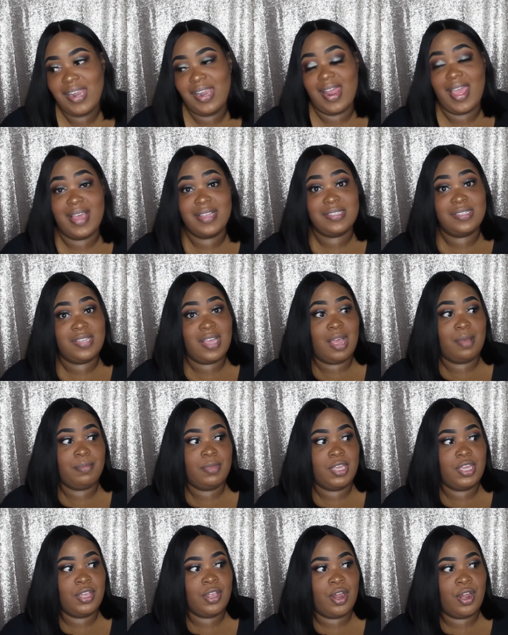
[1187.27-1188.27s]
Last
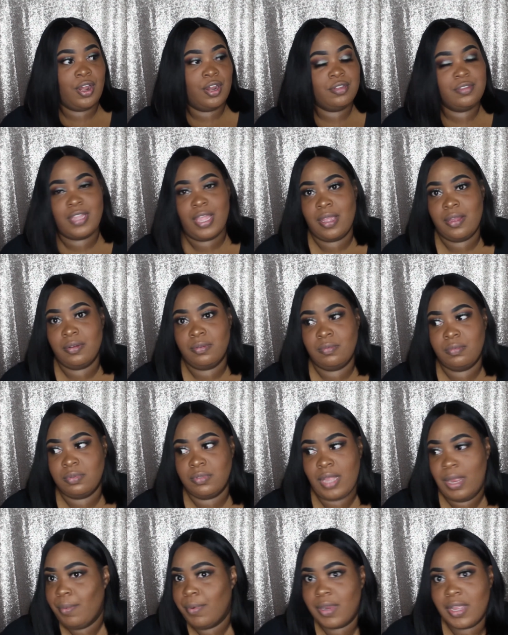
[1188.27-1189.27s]
time he heard they they